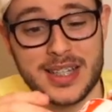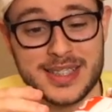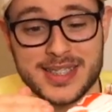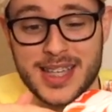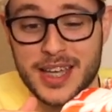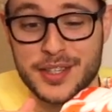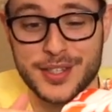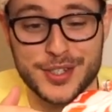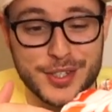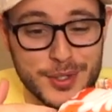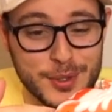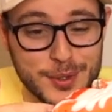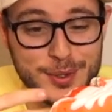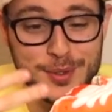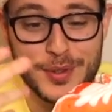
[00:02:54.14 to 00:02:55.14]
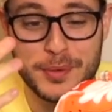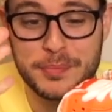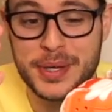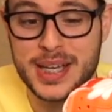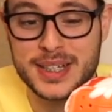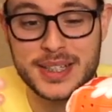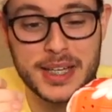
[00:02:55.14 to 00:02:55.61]
inside the shoe, the
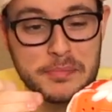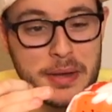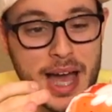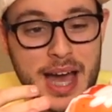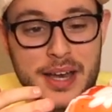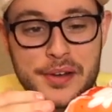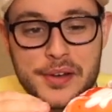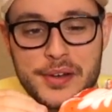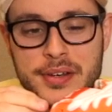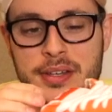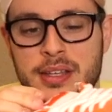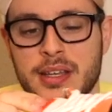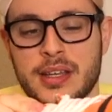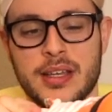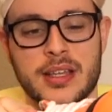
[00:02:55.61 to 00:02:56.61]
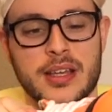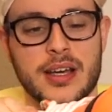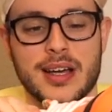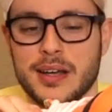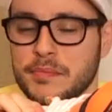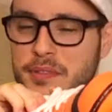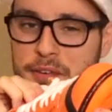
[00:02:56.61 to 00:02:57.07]
picnic pattern,
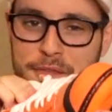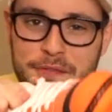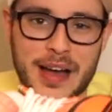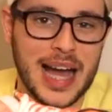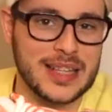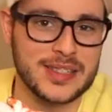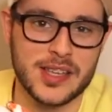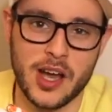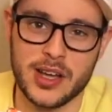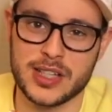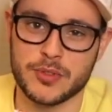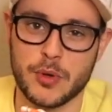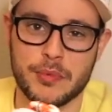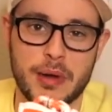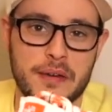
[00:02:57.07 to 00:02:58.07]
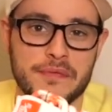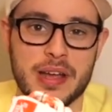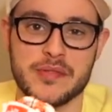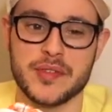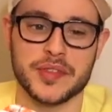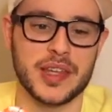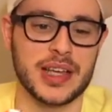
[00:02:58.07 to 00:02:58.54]
the fat tongue is one of my
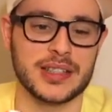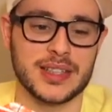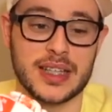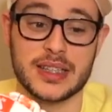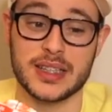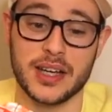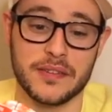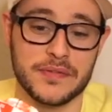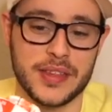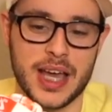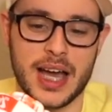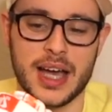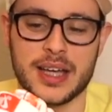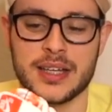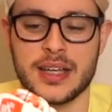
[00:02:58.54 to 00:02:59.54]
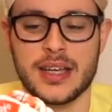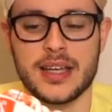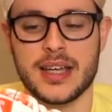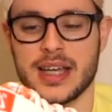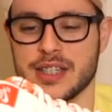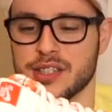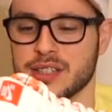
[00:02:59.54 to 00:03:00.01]
favorite things. I love that.
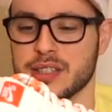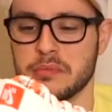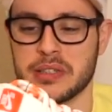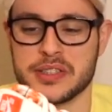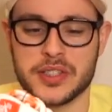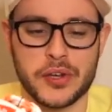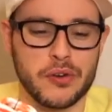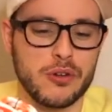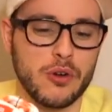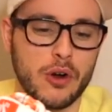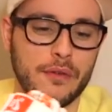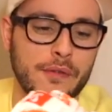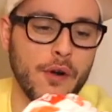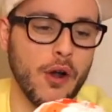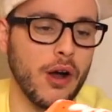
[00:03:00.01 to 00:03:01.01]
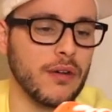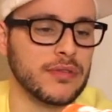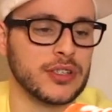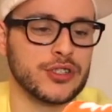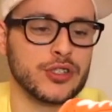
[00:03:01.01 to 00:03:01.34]
And just the material overall of the